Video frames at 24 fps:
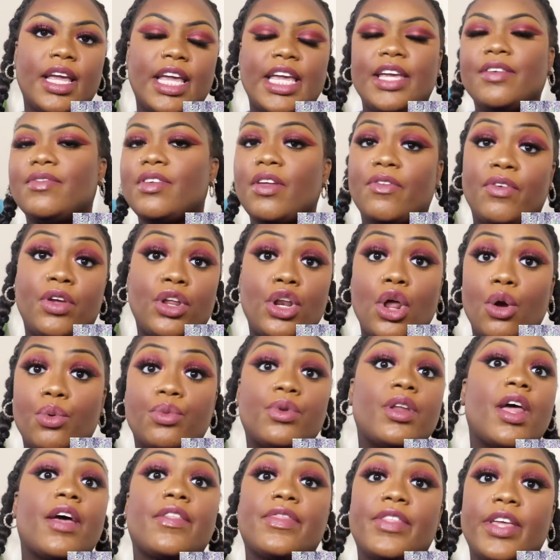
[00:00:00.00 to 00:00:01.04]
even if you
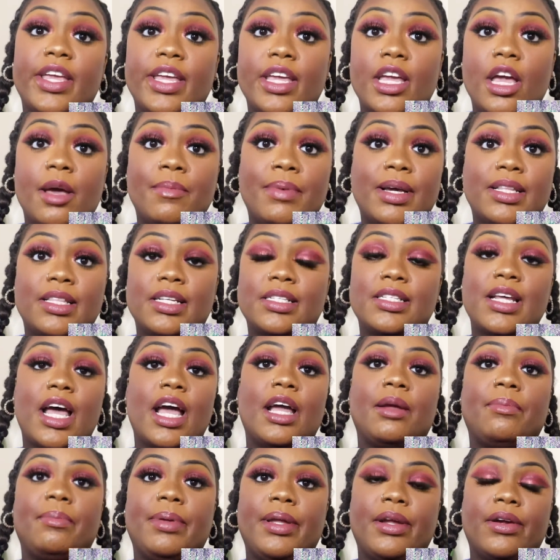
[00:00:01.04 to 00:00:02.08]
know nothing about the
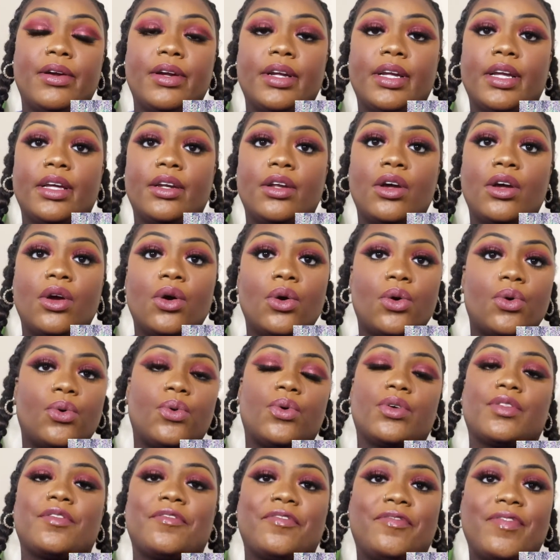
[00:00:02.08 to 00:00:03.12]
time period
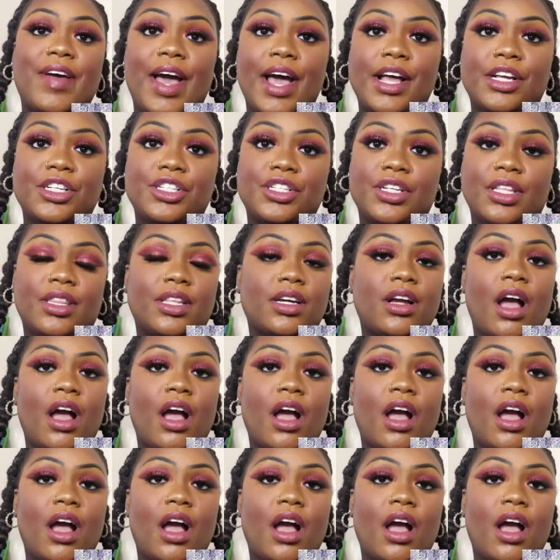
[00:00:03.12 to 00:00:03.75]
or the fashion,